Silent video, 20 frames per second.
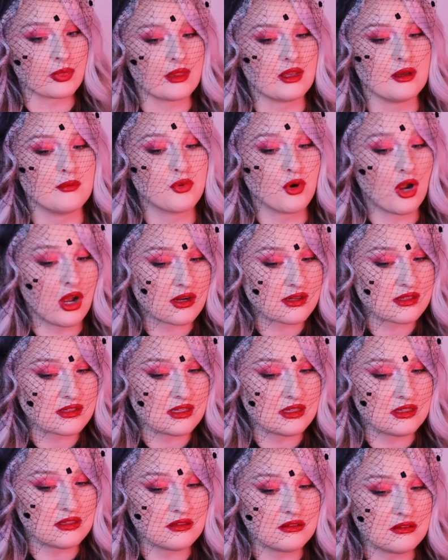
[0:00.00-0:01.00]
The
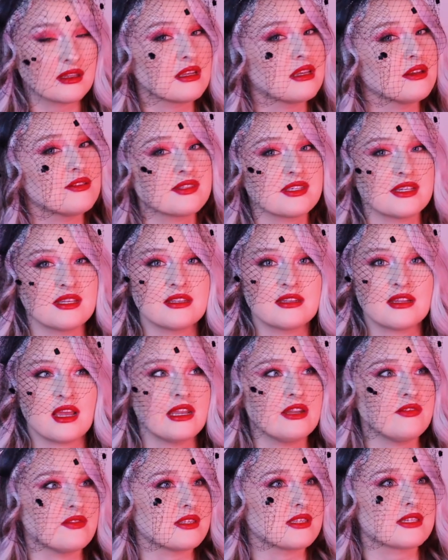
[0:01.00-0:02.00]
ambroxan gives it
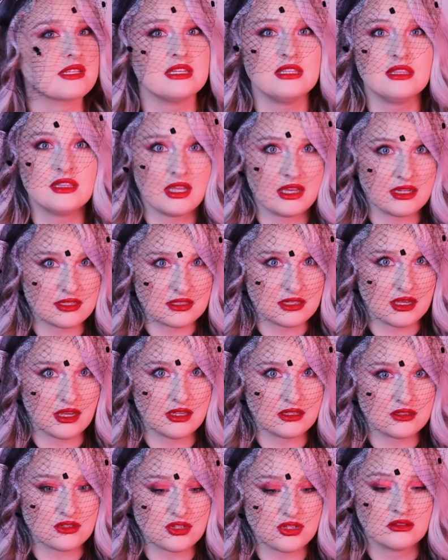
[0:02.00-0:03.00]
kind of a skin-like
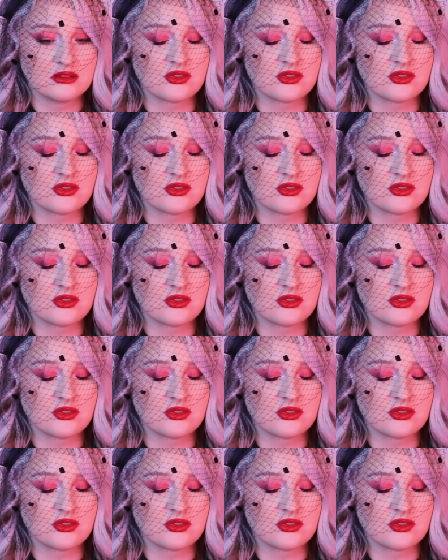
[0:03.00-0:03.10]
touch.